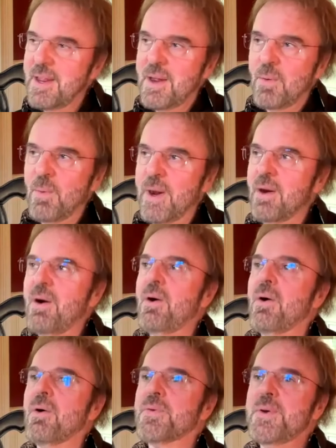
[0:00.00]
we
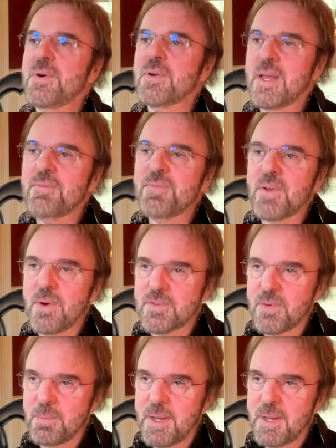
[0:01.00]
all took
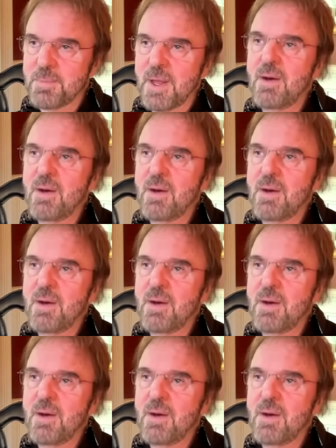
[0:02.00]
influence from him.